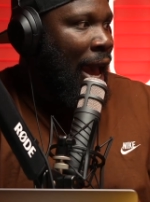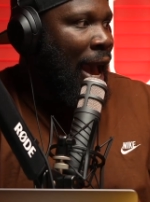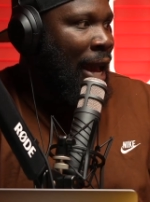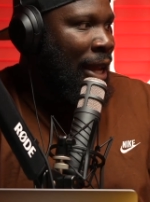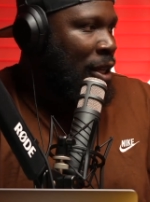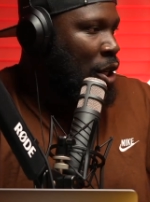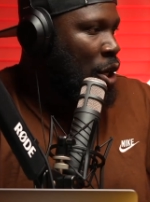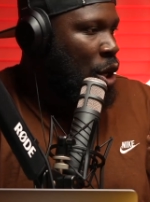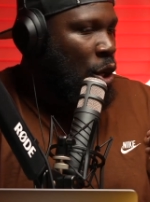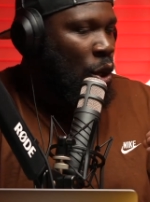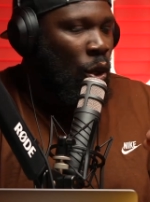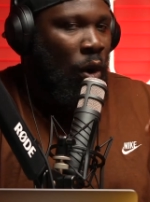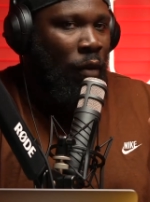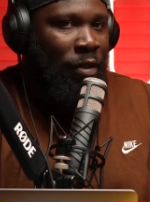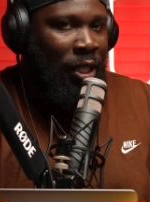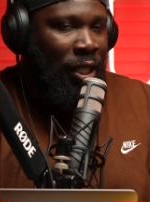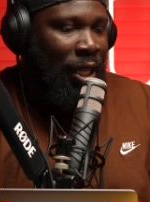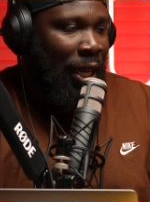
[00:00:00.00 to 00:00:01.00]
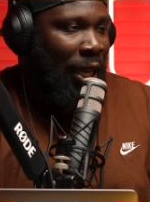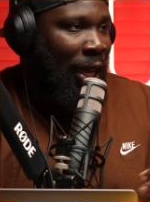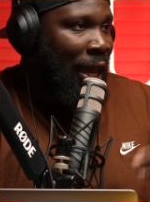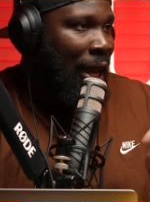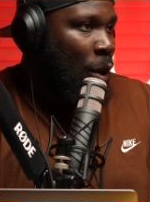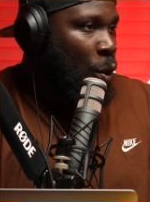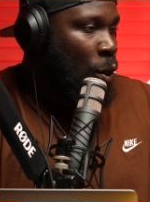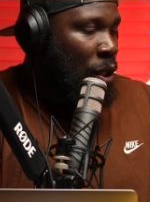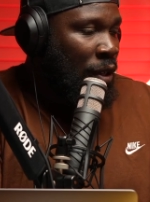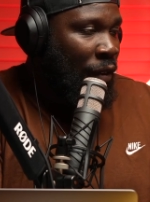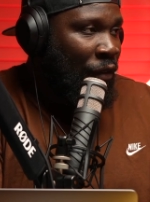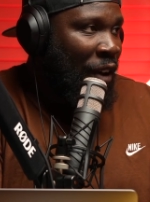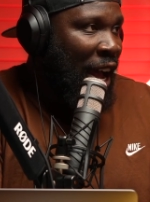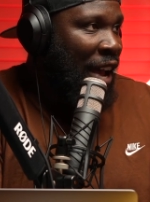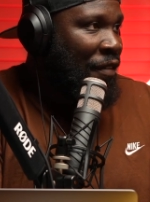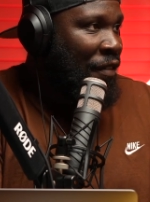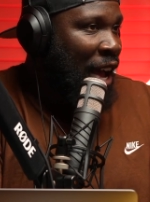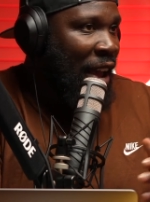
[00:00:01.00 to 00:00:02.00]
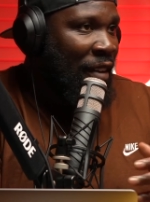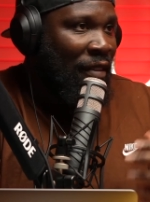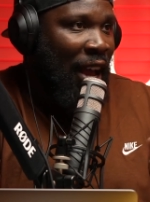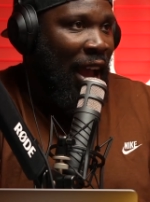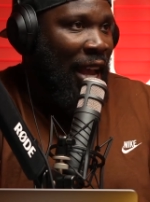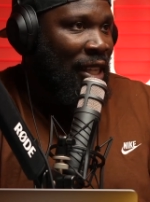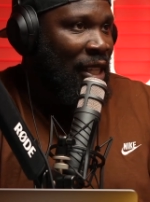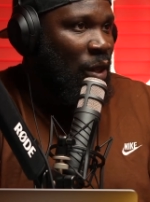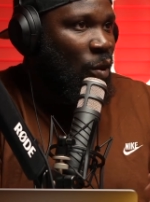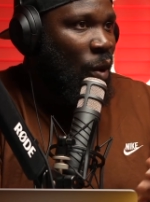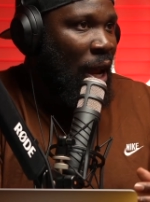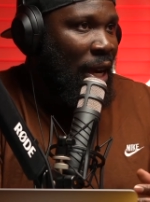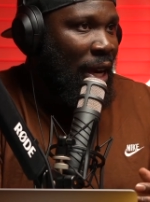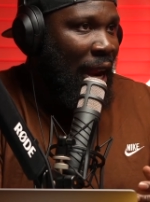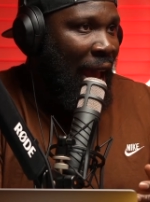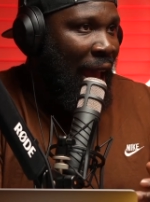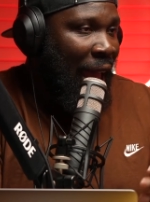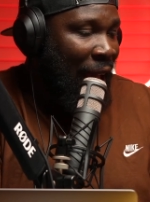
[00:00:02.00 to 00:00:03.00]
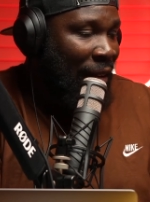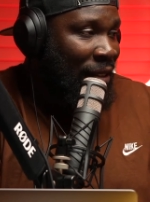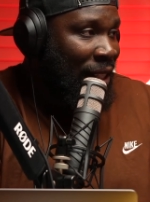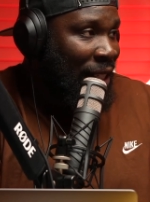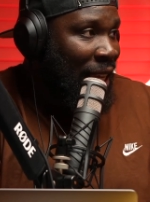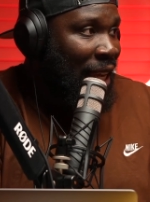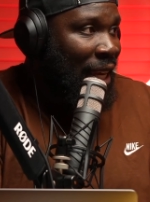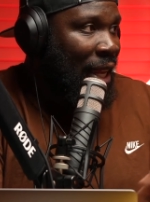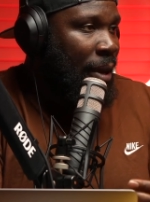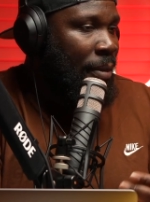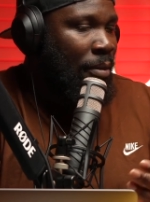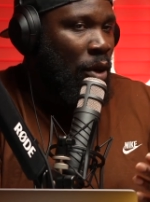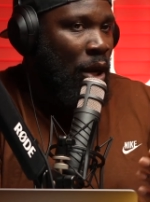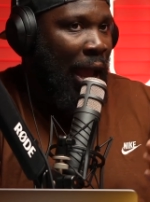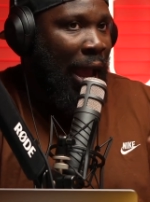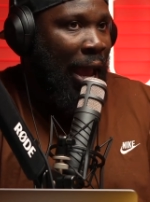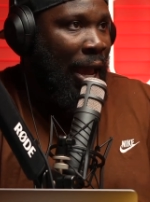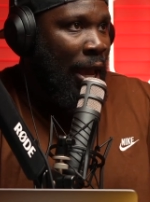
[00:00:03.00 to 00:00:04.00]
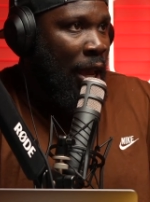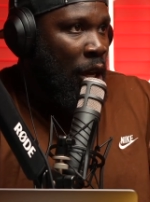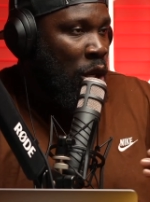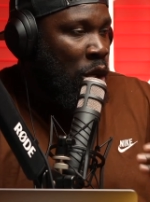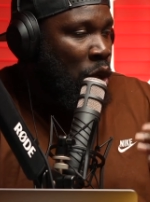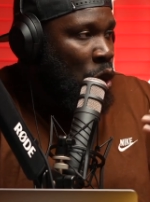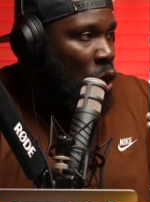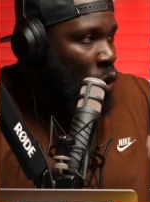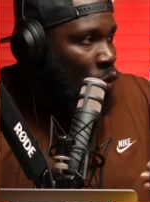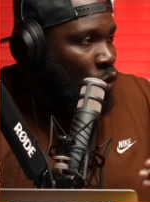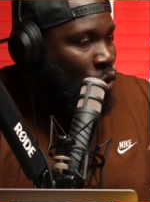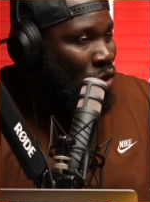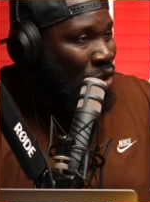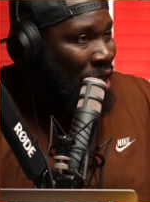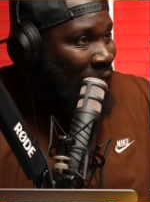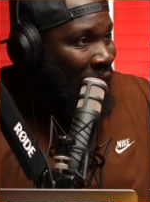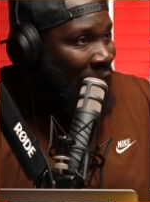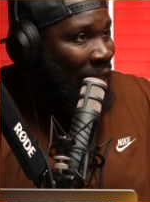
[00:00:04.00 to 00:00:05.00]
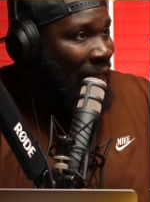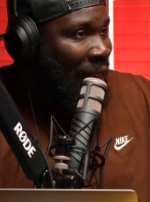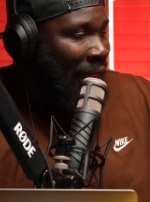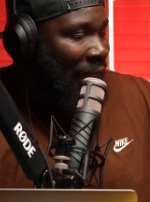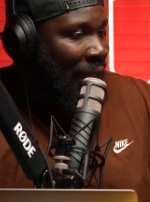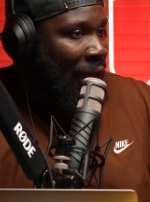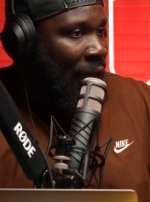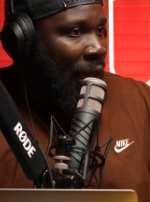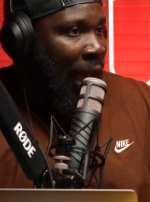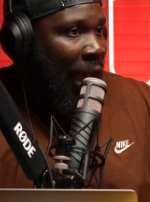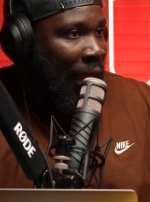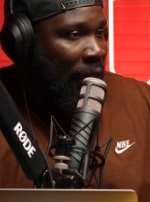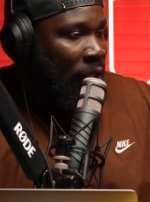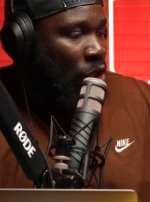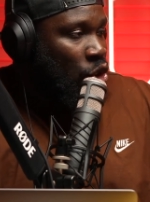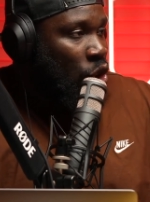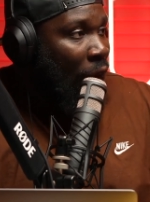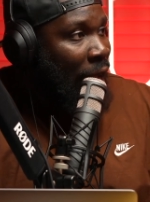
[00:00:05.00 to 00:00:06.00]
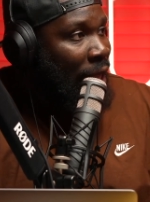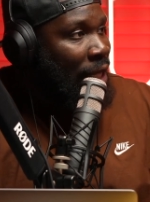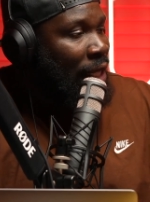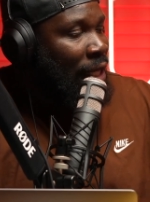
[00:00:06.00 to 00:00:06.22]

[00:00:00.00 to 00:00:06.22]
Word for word: and you know, obviously wants to fight five guys in one night. I've seen him like not really hey try to